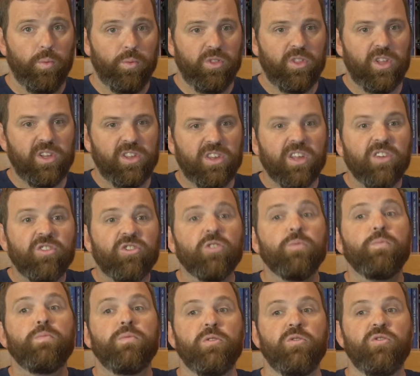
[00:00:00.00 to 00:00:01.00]
the
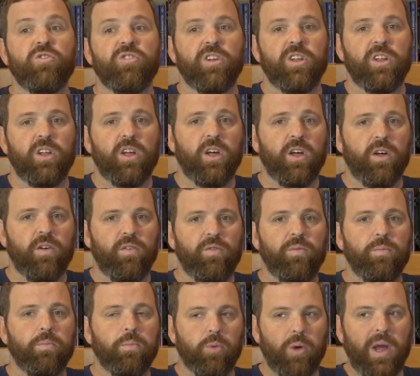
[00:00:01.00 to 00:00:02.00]
distribution of
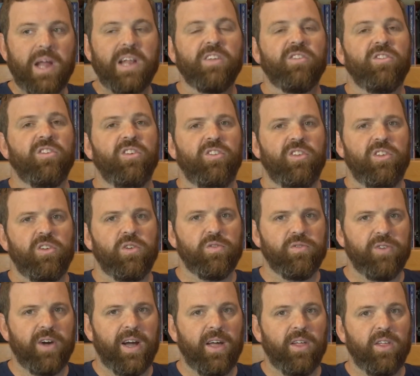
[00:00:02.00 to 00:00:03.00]
brightnesses in your
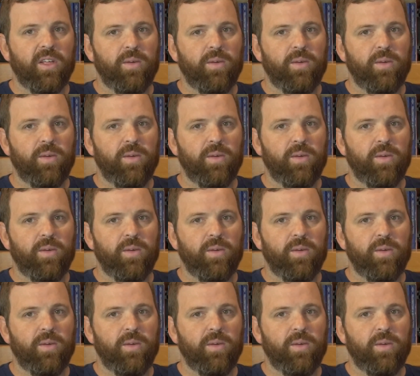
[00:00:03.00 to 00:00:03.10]
file.